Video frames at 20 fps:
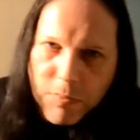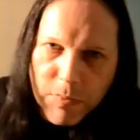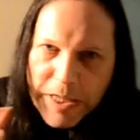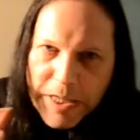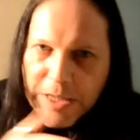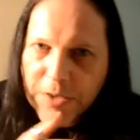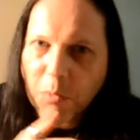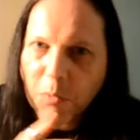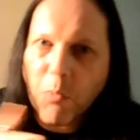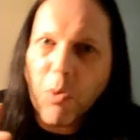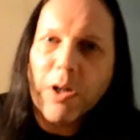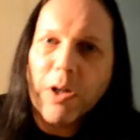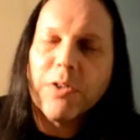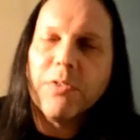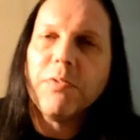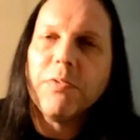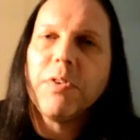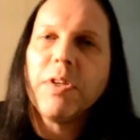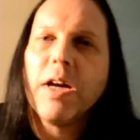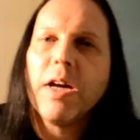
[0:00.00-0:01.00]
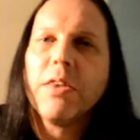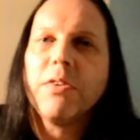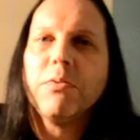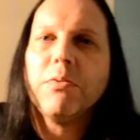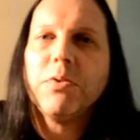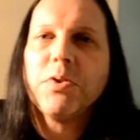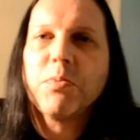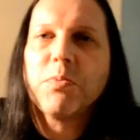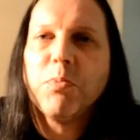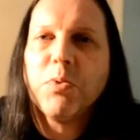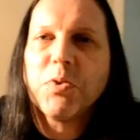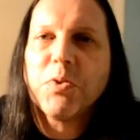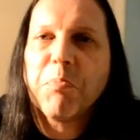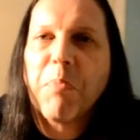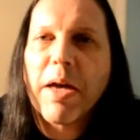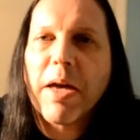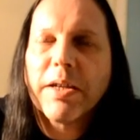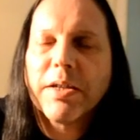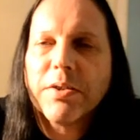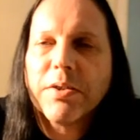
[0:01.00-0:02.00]
neither one or the other was
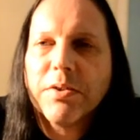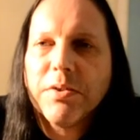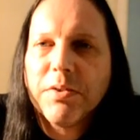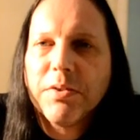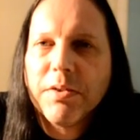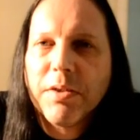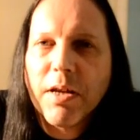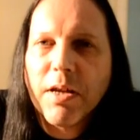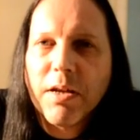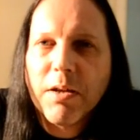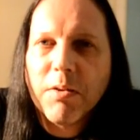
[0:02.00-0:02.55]
better than